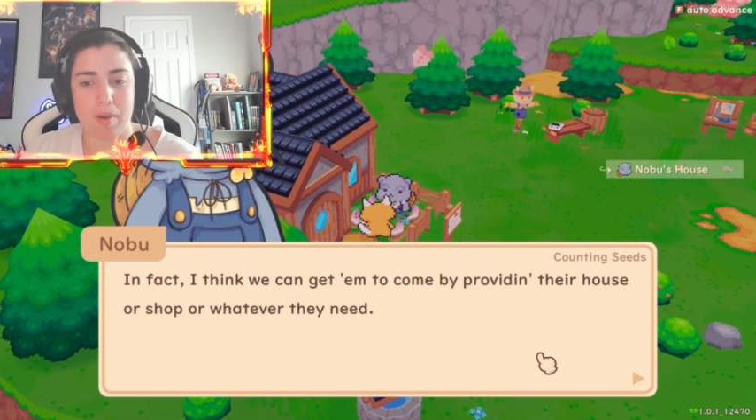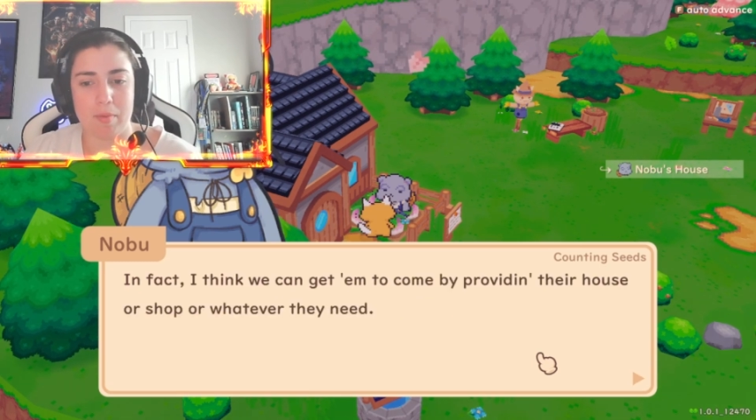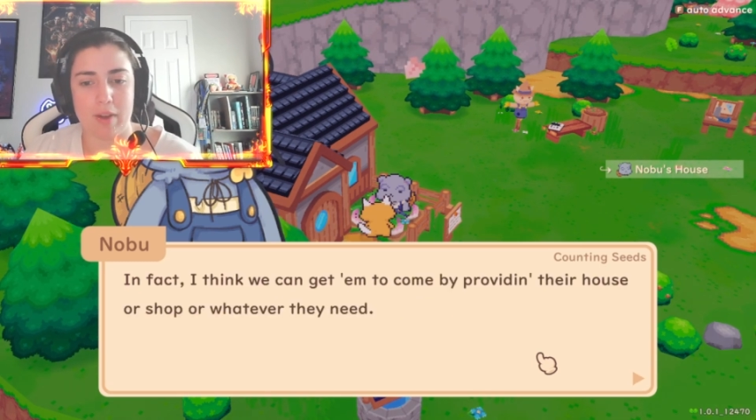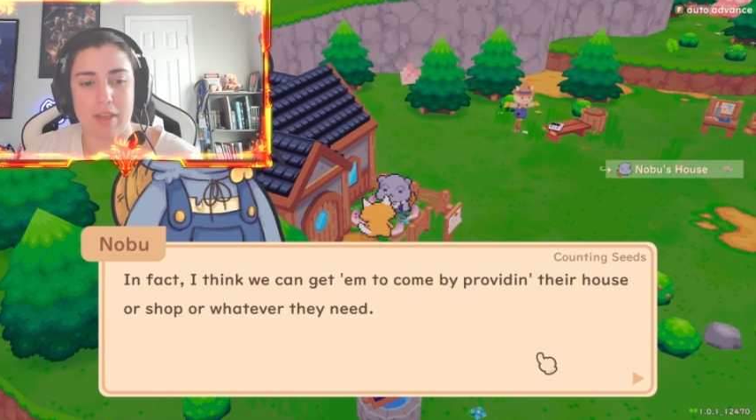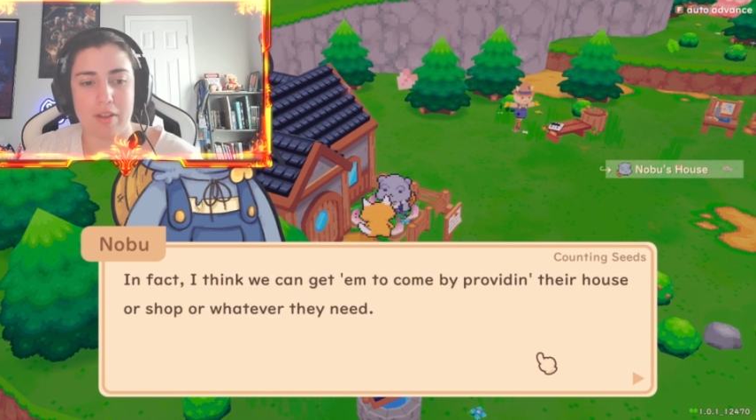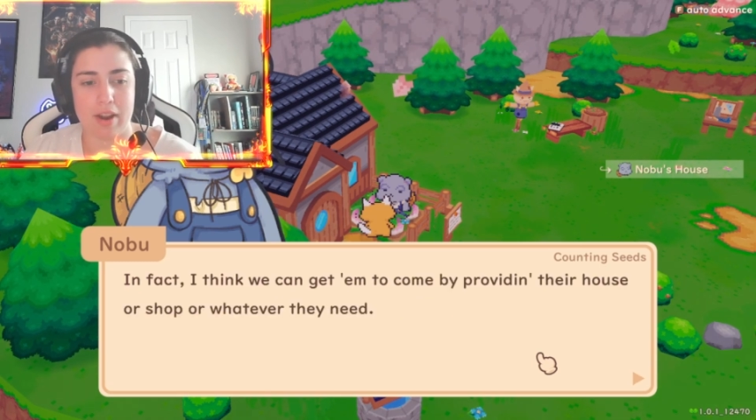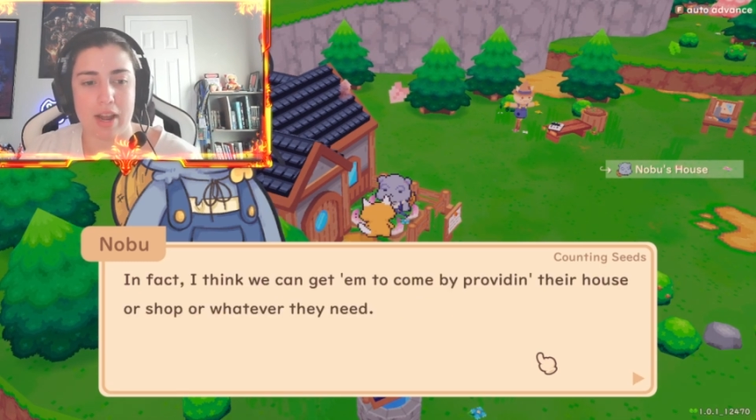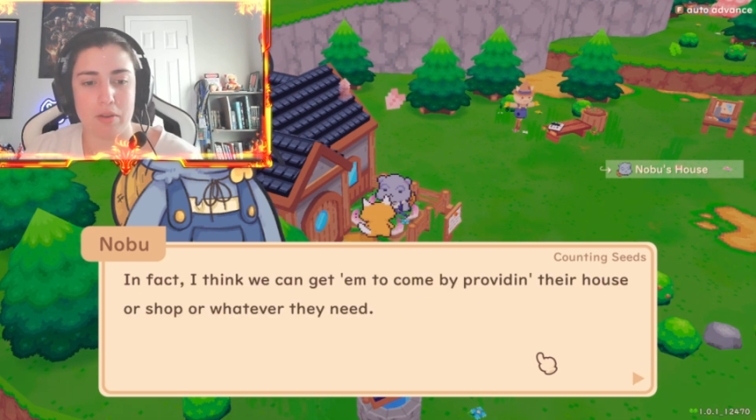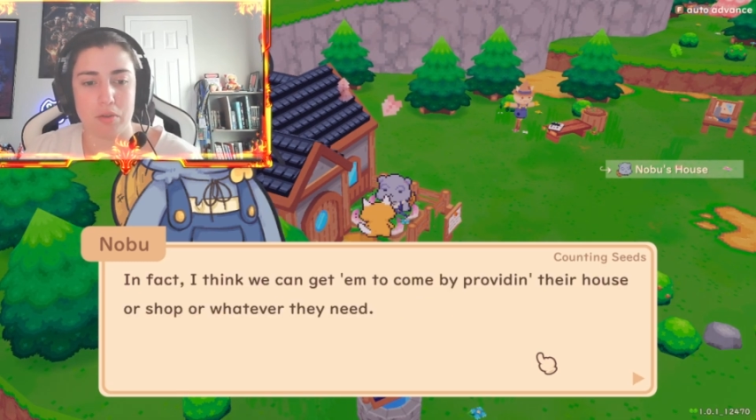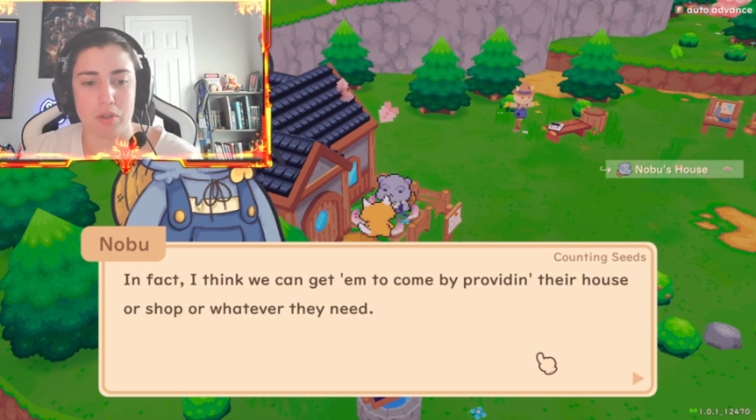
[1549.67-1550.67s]
providing their
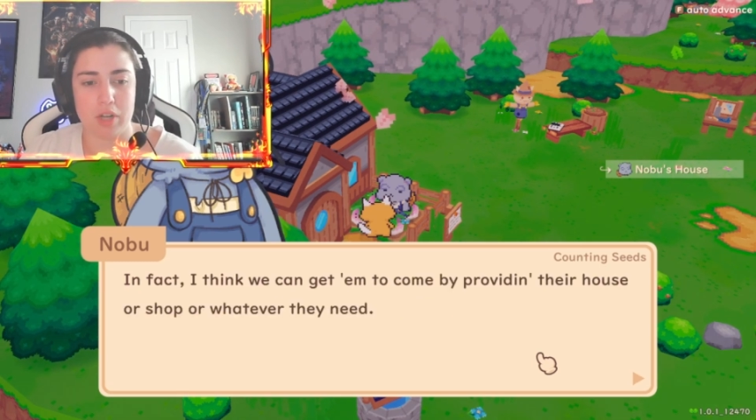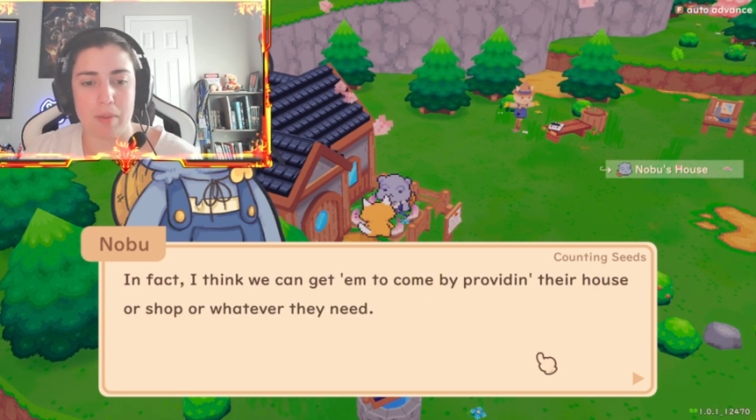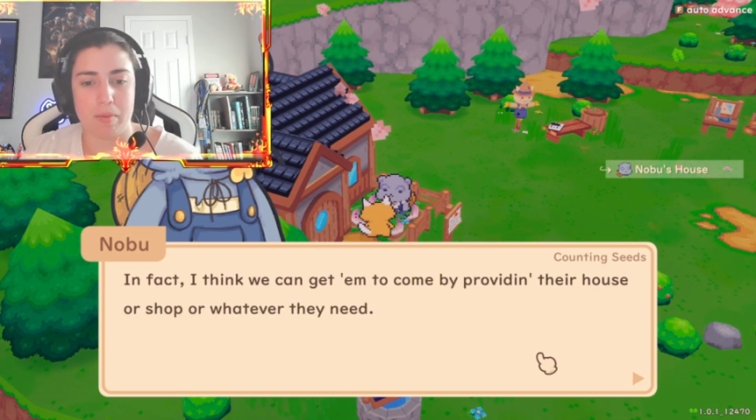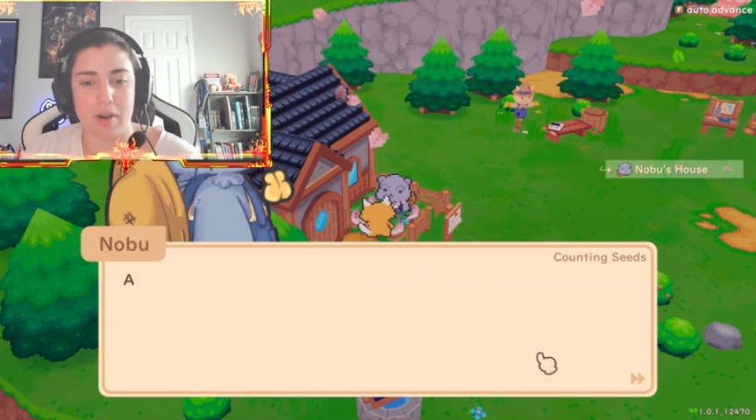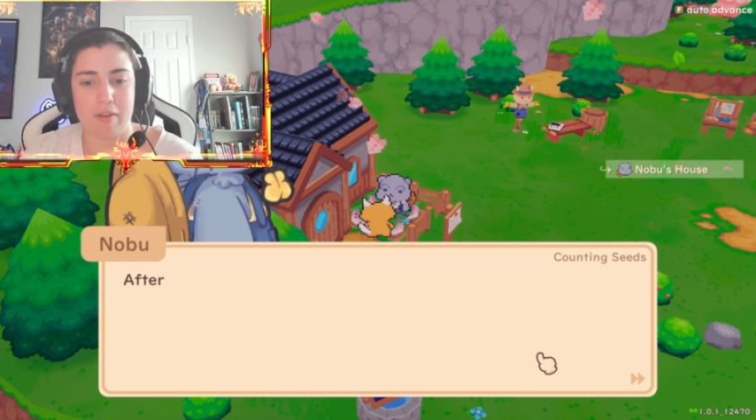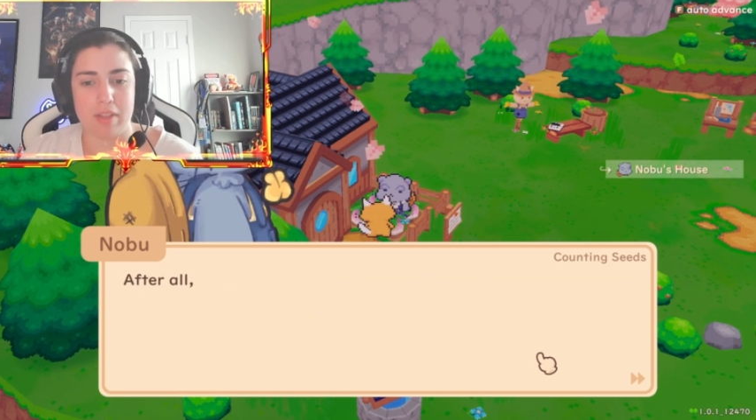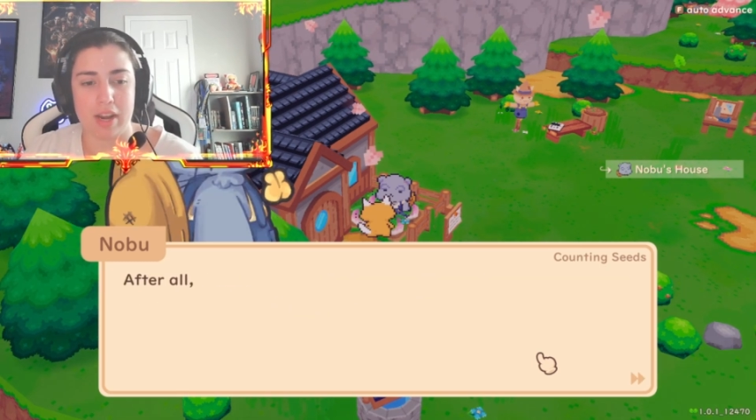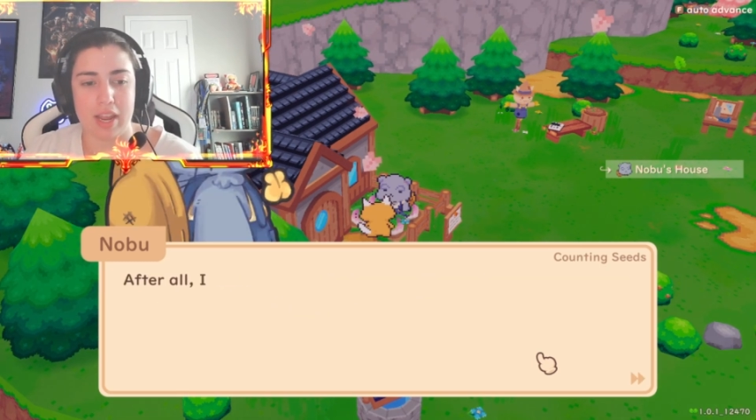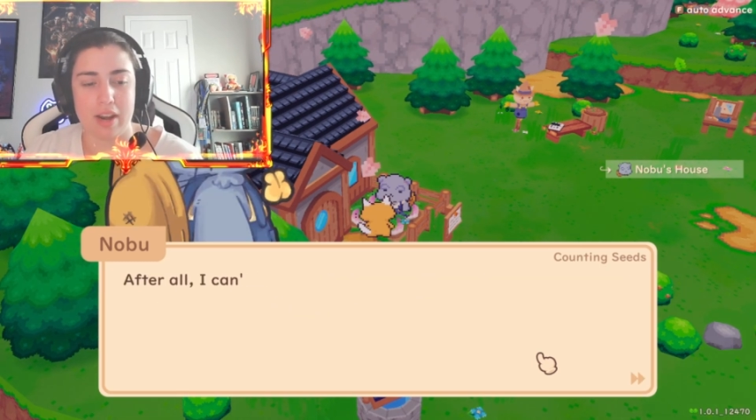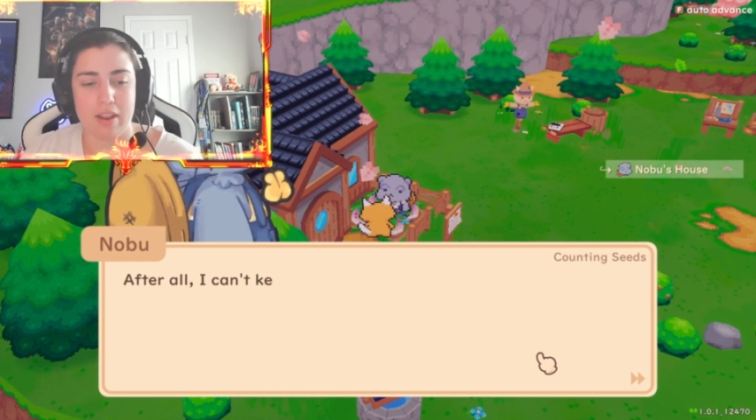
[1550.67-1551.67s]
house or shop or whatever they
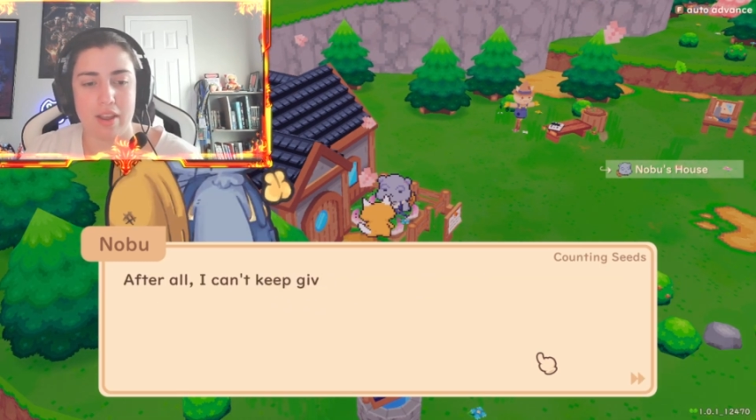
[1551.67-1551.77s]
need.